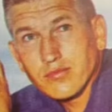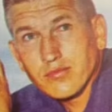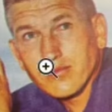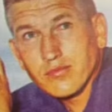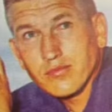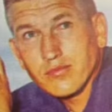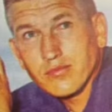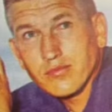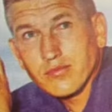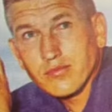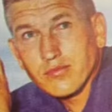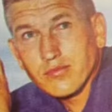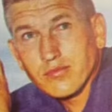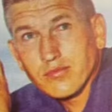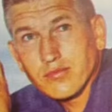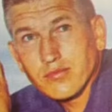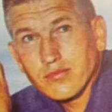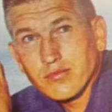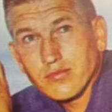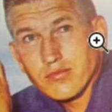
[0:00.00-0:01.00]
but it's
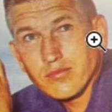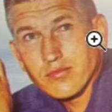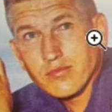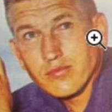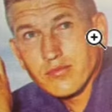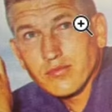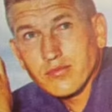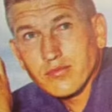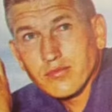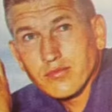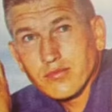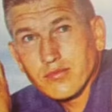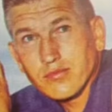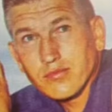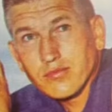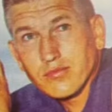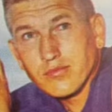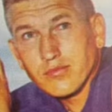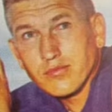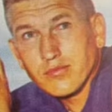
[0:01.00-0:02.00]
still awarded that
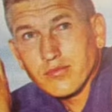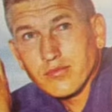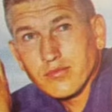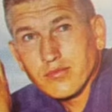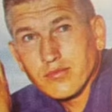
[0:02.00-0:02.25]
8th grade.